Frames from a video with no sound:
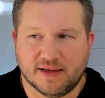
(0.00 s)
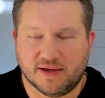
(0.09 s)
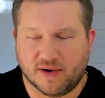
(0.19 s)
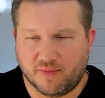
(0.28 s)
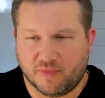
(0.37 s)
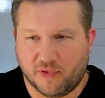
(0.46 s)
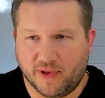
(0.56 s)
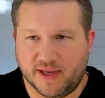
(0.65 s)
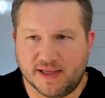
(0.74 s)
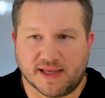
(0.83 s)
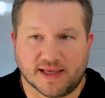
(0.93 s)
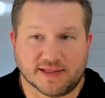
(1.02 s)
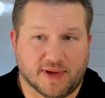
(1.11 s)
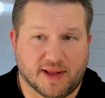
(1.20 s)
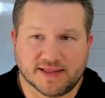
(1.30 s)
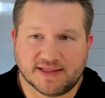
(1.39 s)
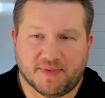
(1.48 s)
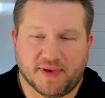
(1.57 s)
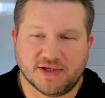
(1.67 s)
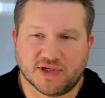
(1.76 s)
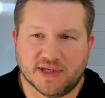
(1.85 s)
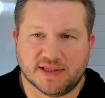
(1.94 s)
your employees, as well as the
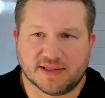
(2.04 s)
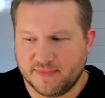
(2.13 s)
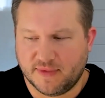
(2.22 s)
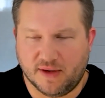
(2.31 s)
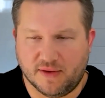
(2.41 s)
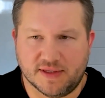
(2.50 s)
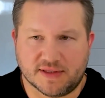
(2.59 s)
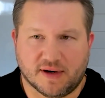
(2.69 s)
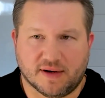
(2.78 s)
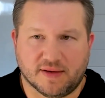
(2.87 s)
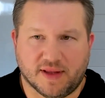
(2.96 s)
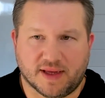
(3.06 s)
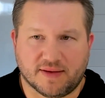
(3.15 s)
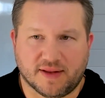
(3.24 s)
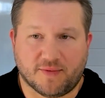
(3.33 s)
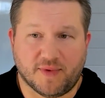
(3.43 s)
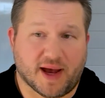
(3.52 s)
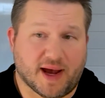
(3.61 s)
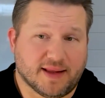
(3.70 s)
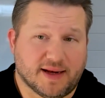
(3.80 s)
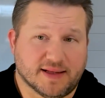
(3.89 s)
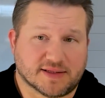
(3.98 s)
patients. These are like we
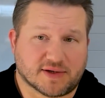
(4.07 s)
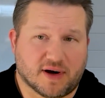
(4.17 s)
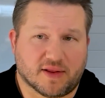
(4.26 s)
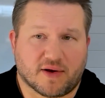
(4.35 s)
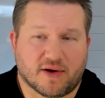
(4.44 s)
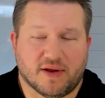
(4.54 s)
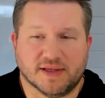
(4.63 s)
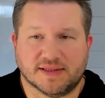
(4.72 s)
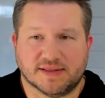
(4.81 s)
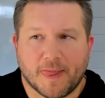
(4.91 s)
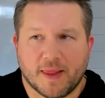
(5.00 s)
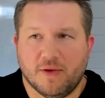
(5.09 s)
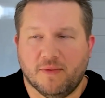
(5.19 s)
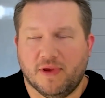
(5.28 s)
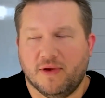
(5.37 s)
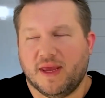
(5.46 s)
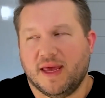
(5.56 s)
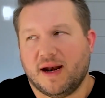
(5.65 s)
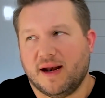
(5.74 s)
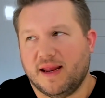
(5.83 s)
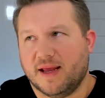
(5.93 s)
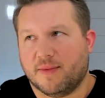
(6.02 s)
highlighted at the starting of the call. This is you get an
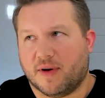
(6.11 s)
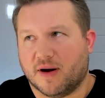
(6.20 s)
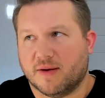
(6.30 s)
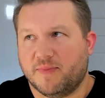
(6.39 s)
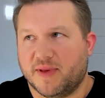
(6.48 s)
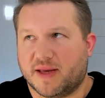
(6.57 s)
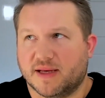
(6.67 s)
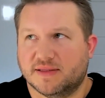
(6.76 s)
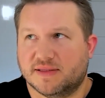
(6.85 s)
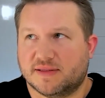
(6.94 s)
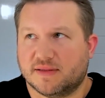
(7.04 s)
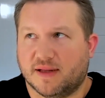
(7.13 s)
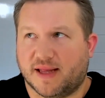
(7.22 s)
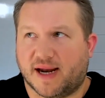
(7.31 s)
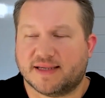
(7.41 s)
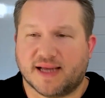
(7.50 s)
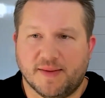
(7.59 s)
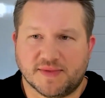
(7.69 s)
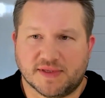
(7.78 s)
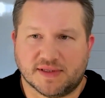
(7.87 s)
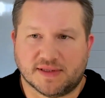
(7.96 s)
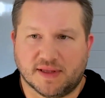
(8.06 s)
EMR because a lot of times
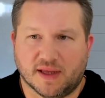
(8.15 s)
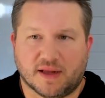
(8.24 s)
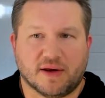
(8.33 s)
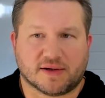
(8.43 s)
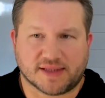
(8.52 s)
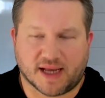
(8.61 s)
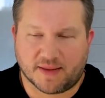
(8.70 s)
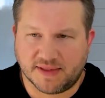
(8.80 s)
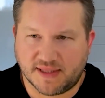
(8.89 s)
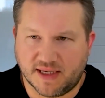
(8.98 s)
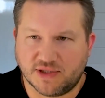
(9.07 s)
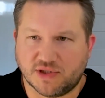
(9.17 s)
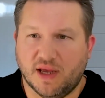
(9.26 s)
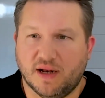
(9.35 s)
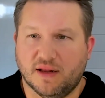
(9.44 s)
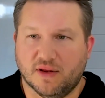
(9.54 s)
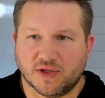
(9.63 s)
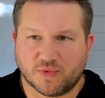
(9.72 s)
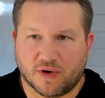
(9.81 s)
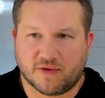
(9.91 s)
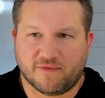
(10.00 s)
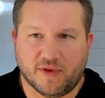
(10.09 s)
it's the clinical documentation and those
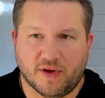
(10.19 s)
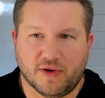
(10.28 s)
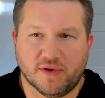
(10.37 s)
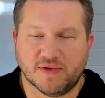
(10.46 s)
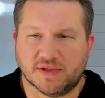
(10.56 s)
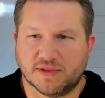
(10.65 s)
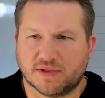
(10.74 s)
workflows and